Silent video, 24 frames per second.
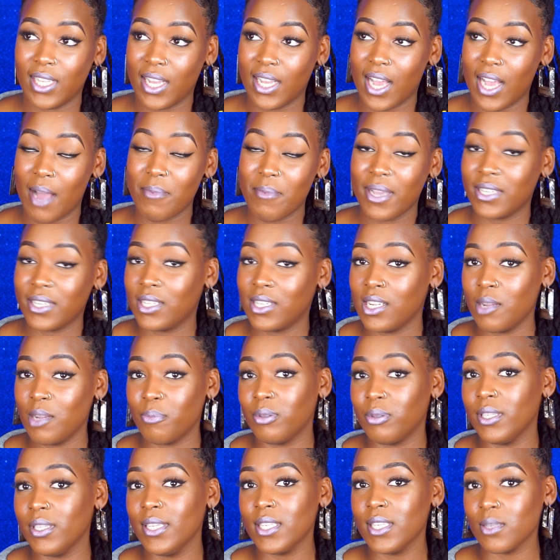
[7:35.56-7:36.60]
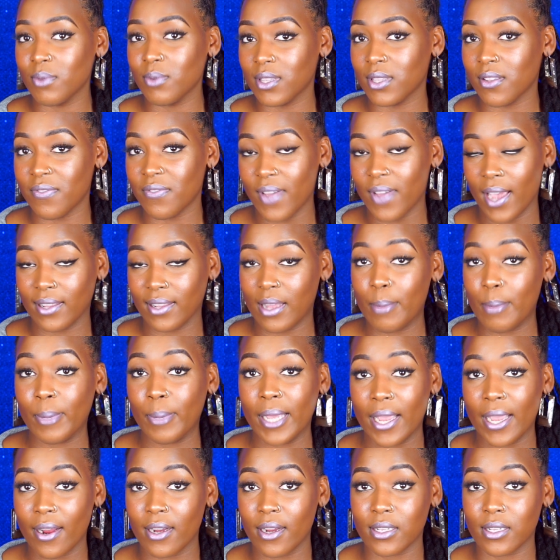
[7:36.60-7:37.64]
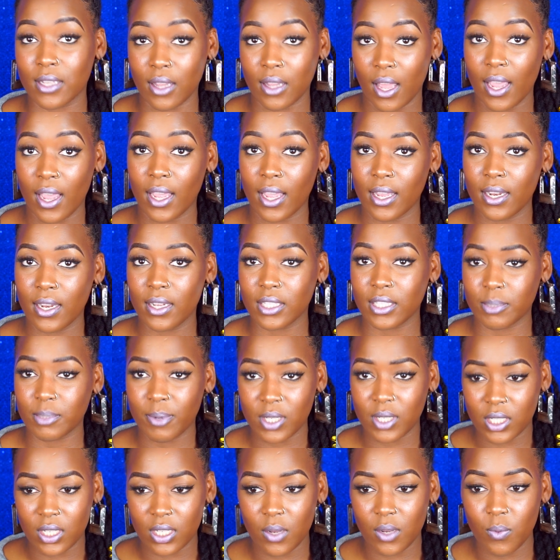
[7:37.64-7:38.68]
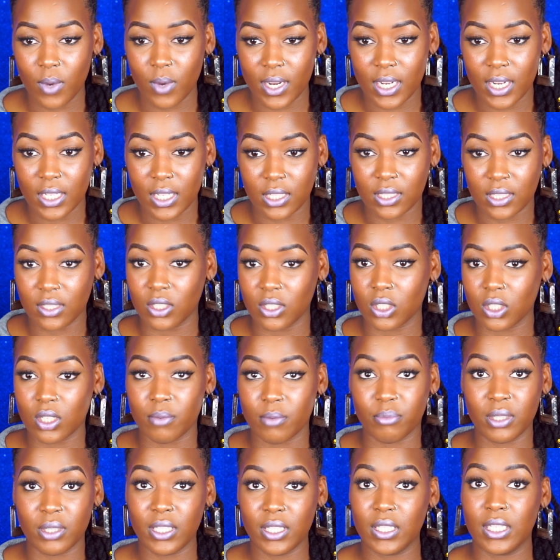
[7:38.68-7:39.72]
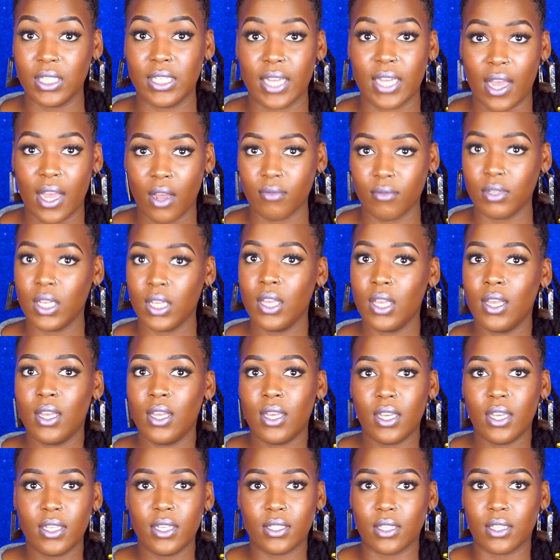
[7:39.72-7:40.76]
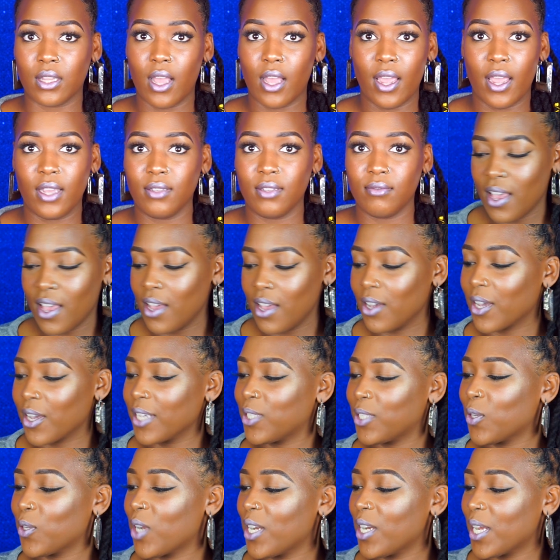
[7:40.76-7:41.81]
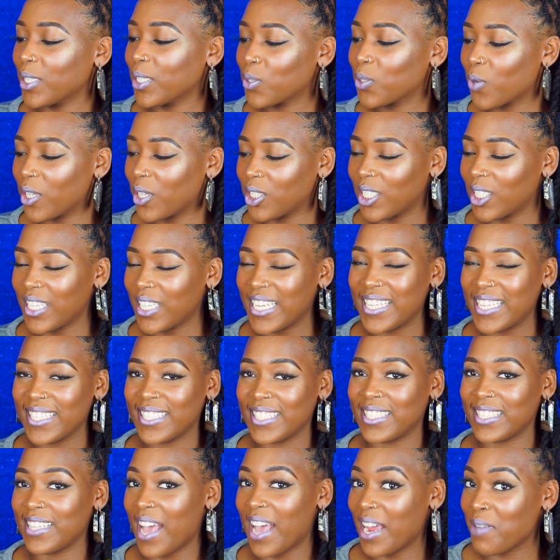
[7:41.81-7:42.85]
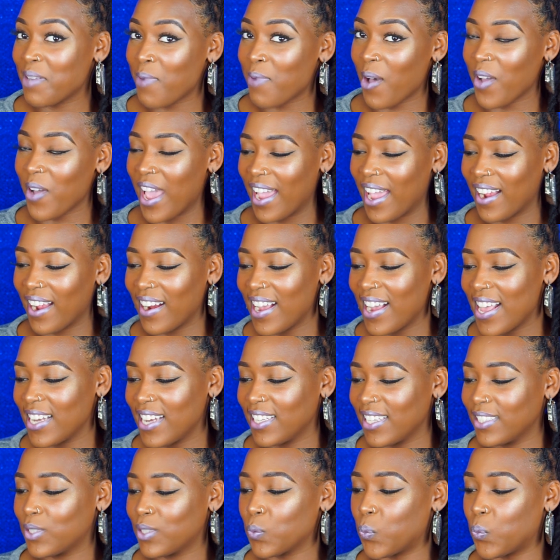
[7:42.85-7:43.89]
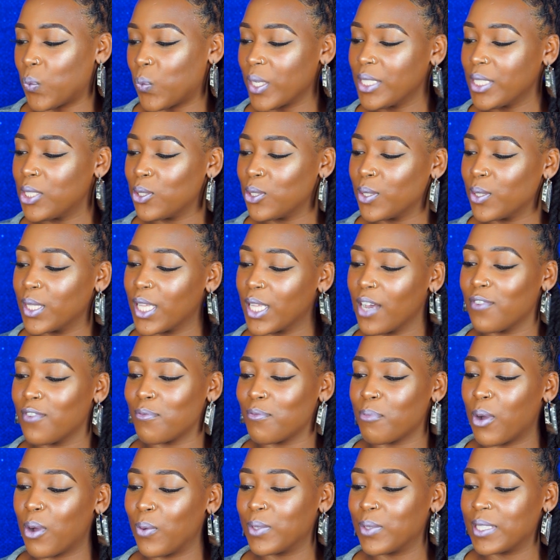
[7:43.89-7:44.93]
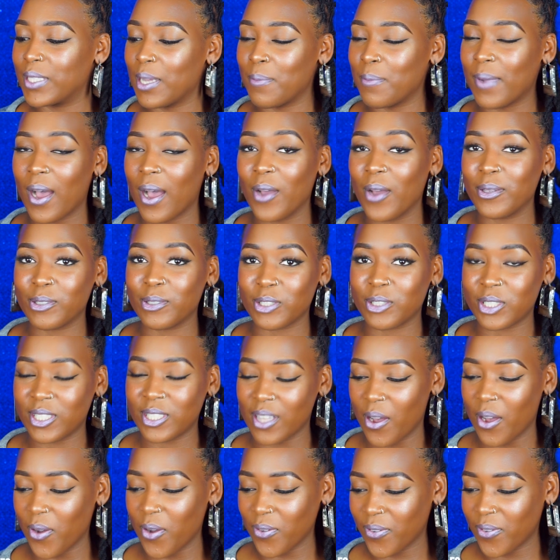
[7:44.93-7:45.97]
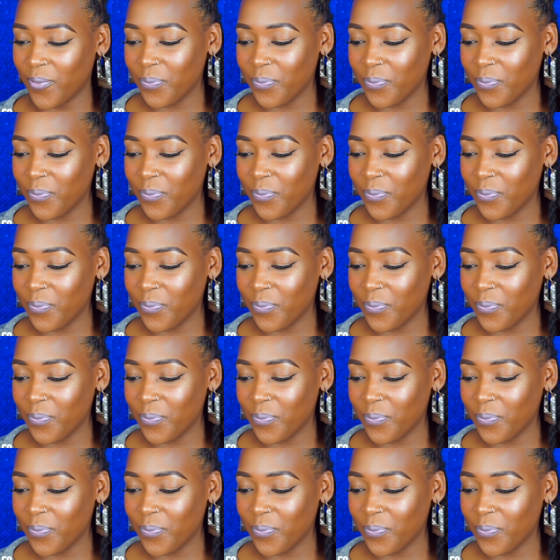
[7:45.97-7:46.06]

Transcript: actually pleased with the fact that my hair is light, especially when it's just completely down. It's light. Okay, so the next question is not about hair, and it's, what do you love most about yourself?